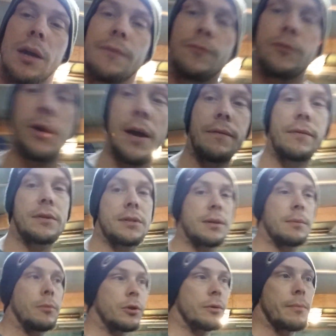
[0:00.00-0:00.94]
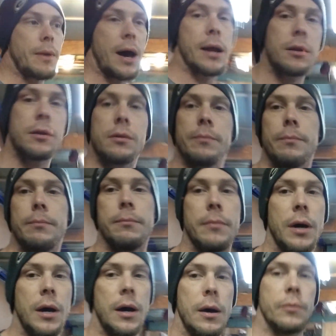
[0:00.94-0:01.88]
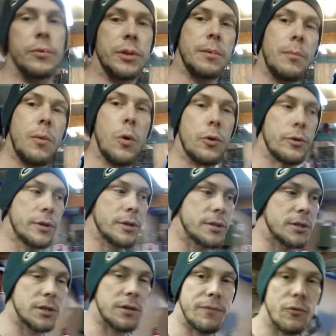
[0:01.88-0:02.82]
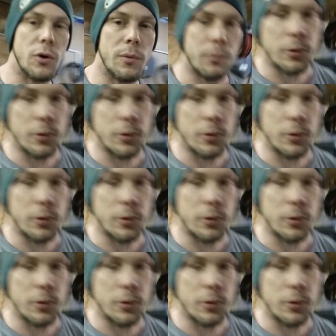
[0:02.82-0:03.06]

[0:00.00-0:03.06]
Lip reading: luck if you have the similar model with the motor. This is the